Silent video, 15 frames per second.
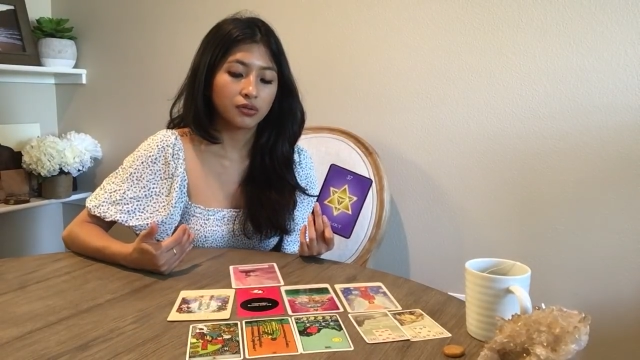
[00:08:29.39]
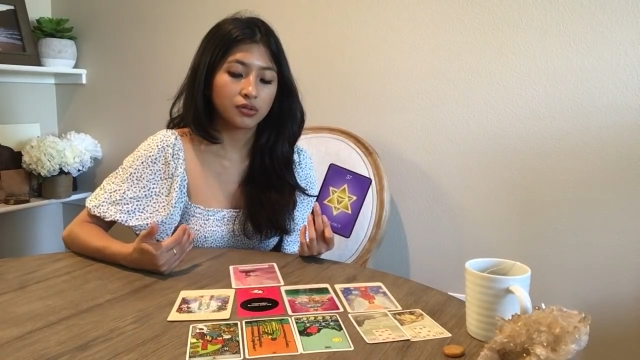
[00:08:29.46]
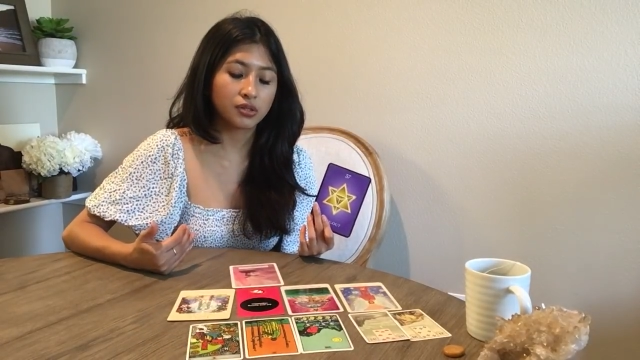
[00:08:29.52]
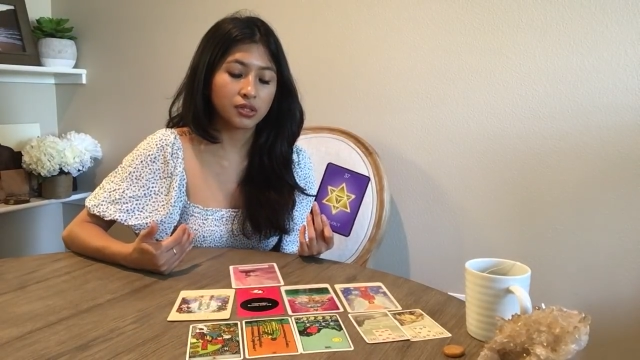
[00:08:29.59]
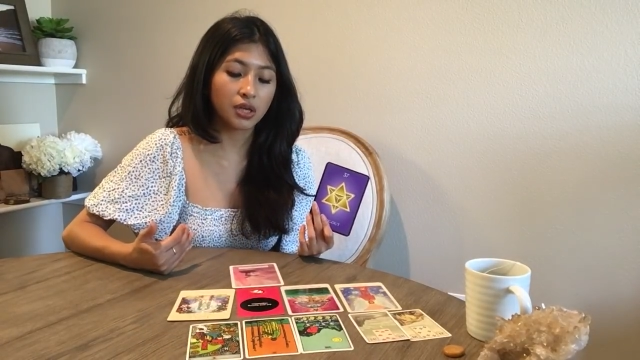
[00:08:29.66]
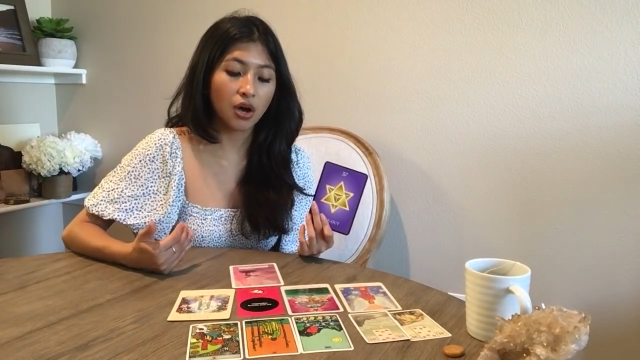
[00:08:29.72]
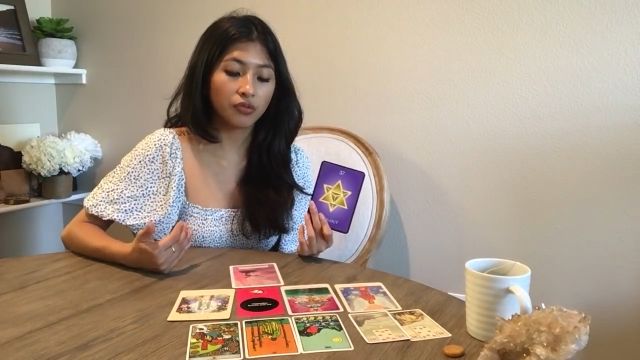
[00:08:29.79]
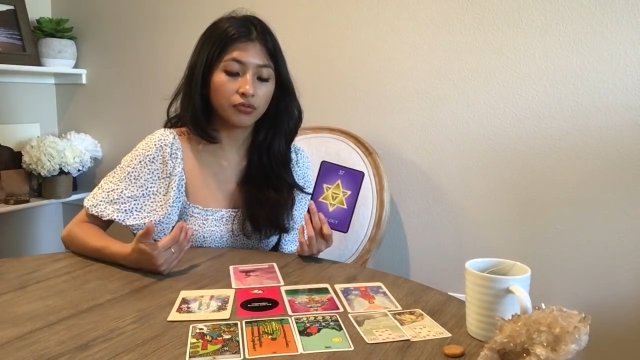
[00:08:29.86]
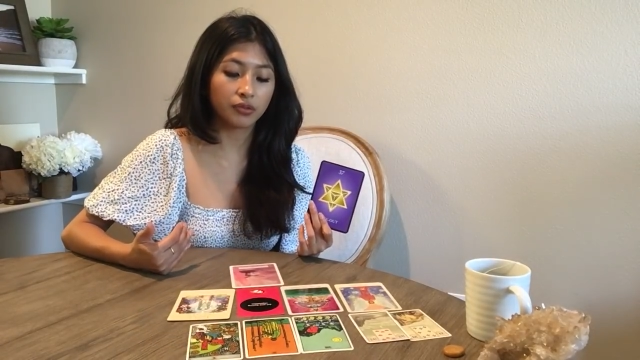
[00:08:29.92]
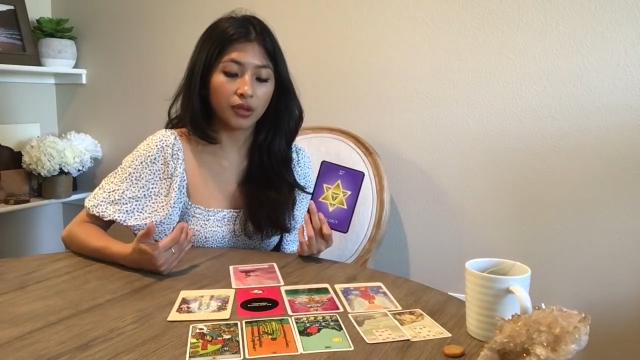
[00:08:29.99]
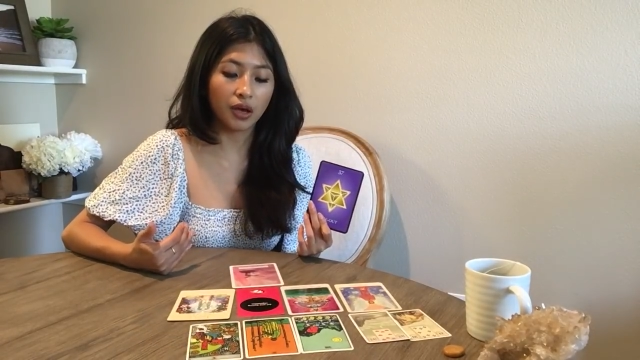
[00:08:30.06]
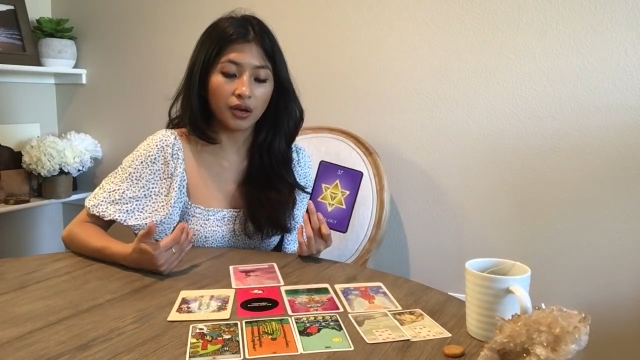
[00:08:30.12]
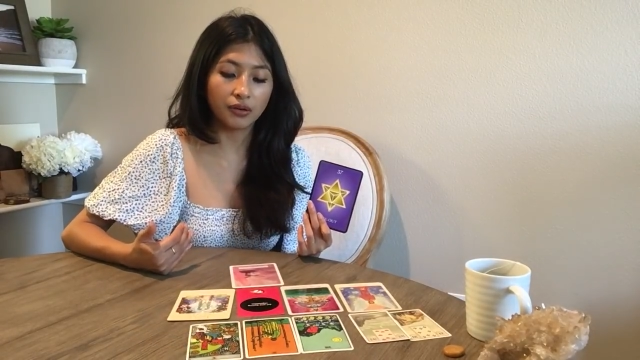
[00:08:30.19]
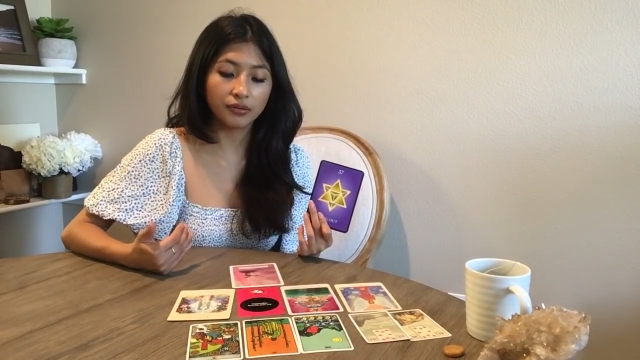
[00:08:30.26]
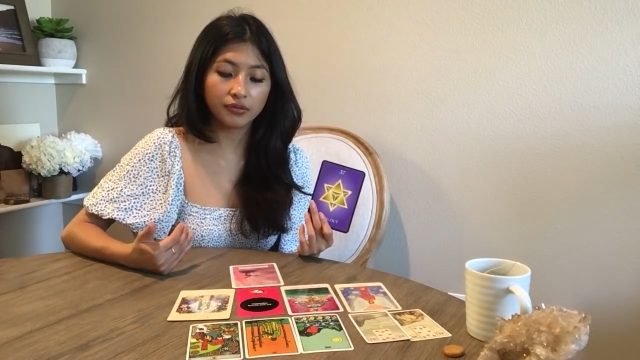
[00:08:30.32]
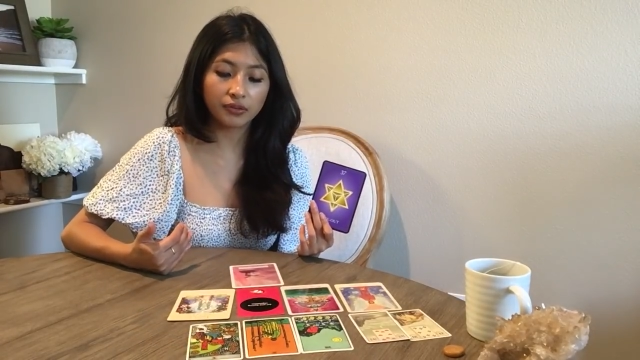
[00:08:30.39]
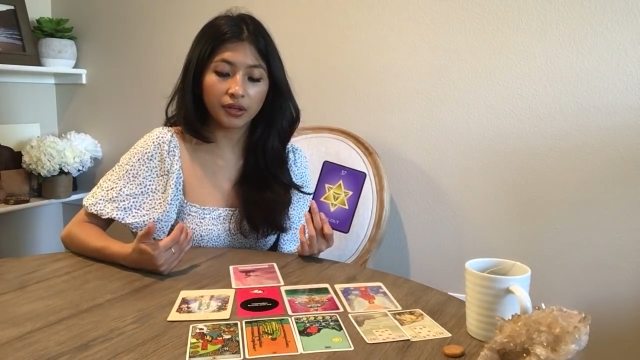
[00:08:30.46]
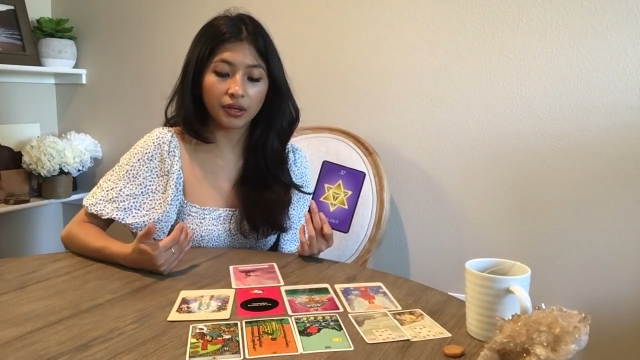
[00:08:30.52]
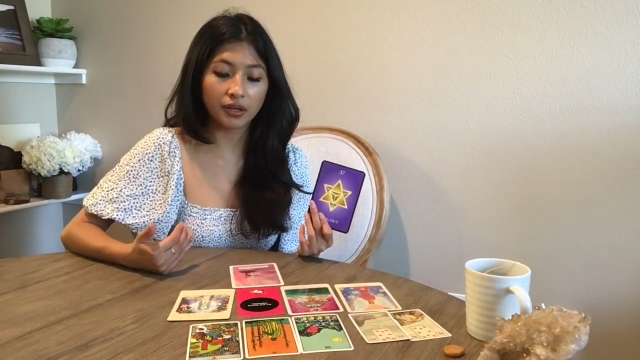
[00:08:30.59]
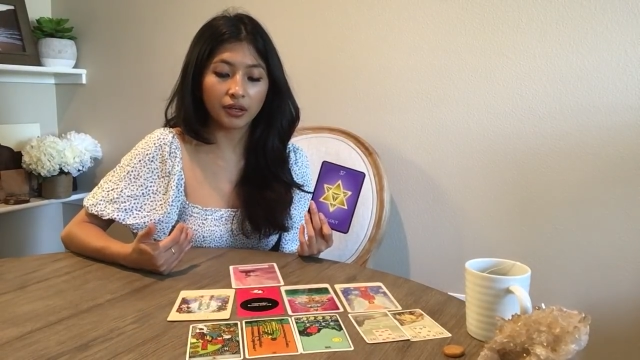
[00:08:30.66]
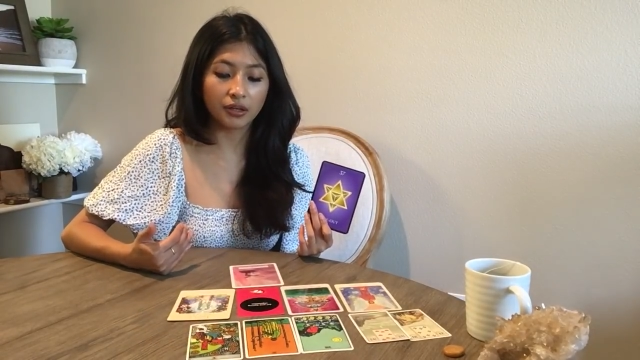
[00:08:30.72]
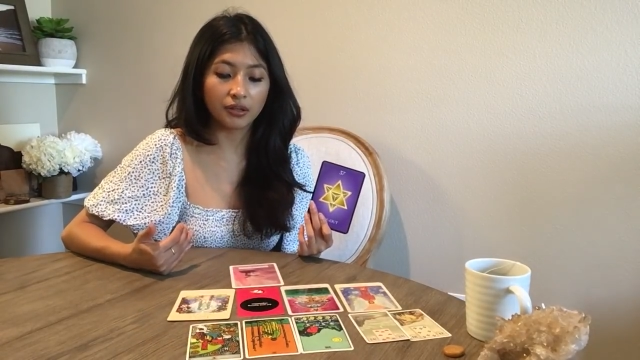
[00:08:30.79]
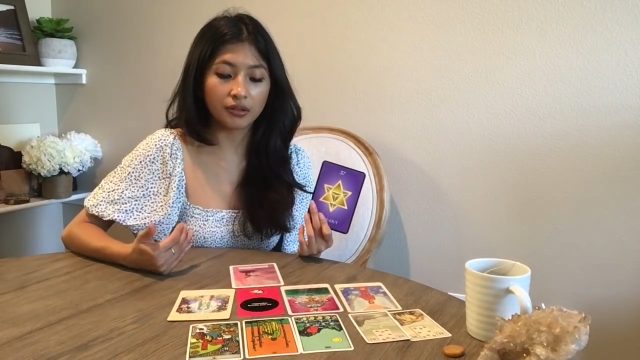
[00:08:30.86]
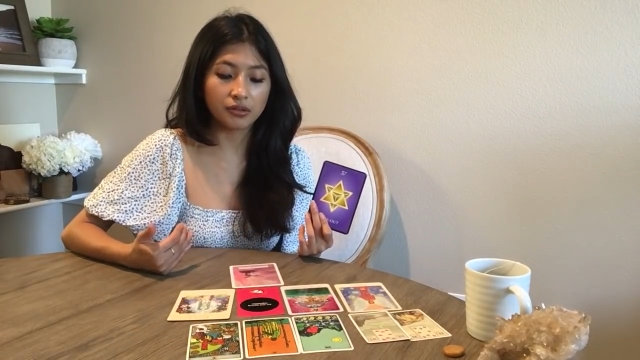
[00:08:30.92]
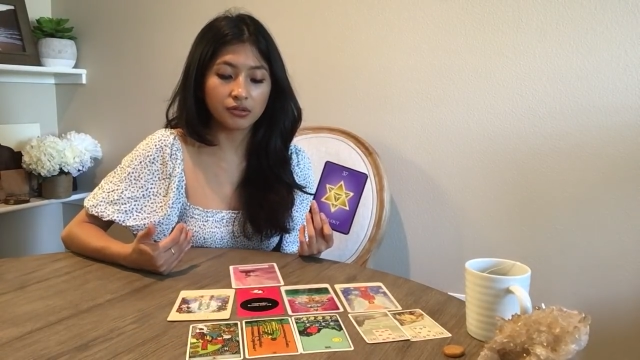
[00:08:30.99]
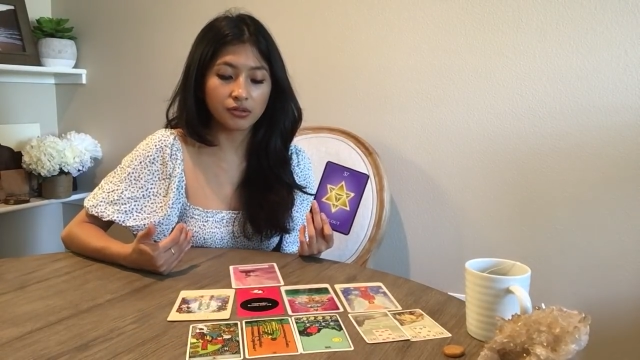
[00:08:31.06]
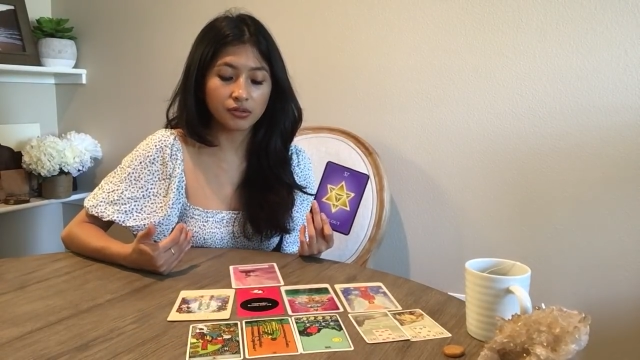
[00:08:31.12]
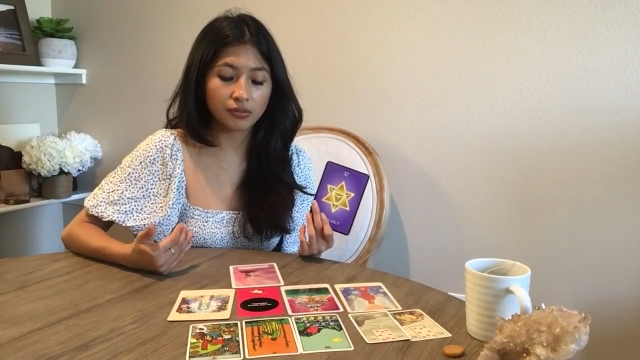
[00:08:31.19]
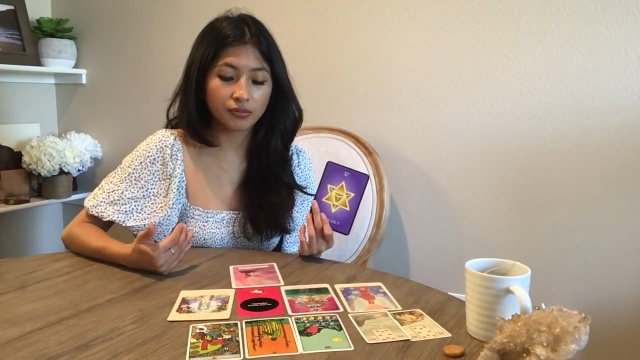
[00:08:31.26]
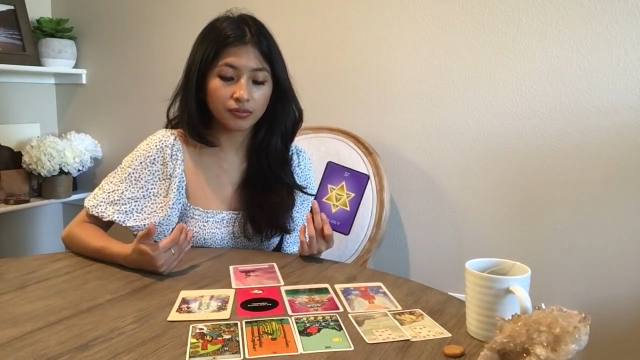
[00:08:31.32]
self-love
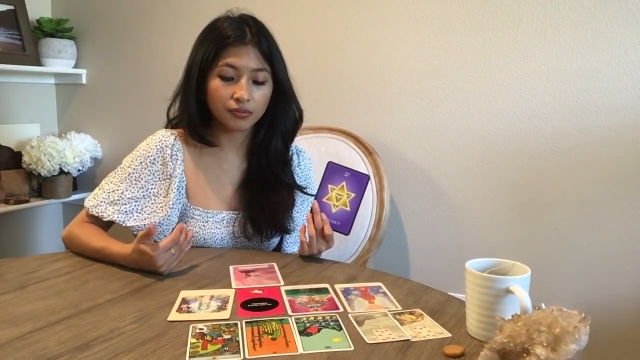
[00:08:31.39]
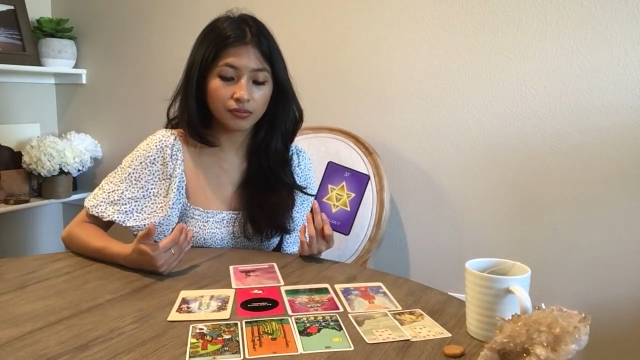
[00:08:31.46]
and